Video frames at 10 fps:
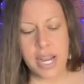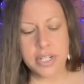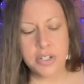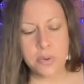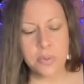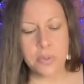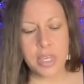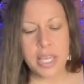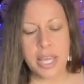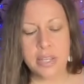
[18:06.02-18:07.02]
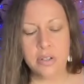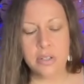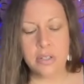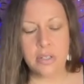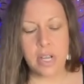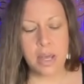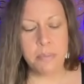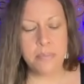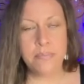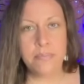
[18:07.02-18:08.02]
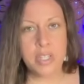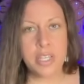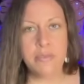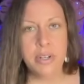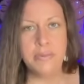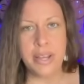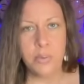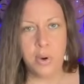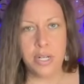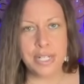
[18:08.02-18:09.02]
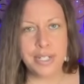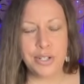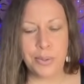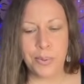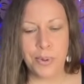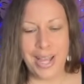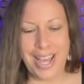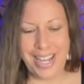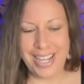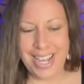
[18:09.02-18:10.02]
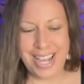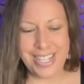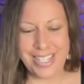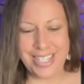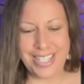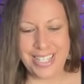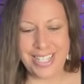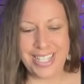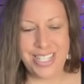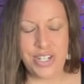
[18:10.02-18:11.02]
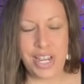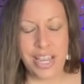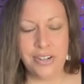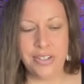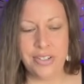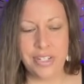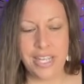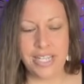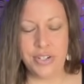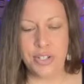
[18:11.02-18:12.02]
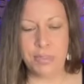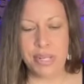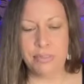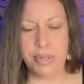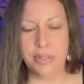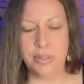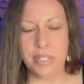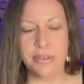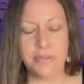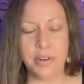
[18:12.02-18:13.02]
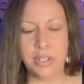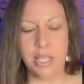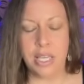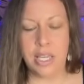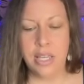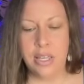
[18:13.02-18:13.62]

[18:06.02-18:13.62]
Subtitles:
don't think I could stop even if I wanted to. This channel has just been built differently.